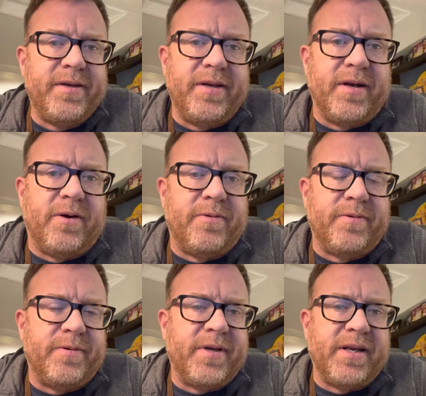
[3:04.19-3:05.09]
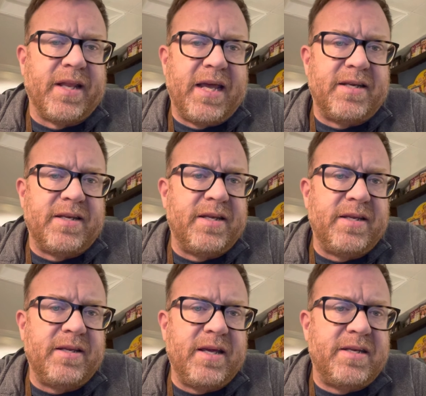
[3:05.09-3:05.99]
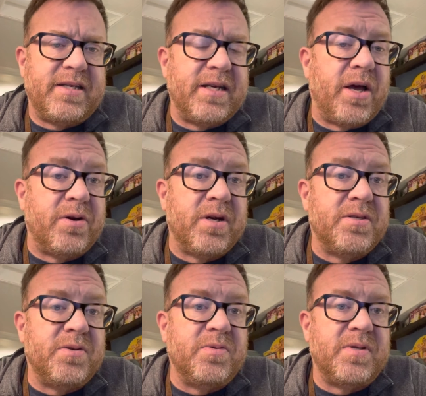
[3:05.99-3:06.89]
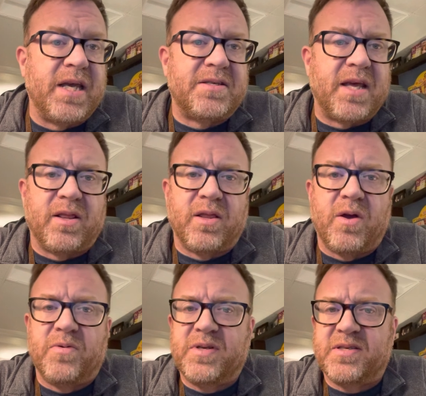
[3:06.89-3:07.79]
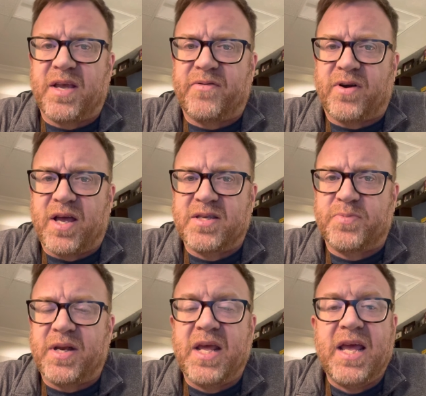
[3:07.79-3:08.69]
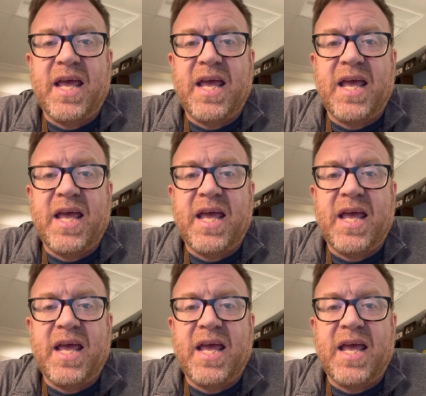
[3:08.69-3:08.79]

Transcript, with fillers: you know, in late 1800s who takes out a loan to save her husband.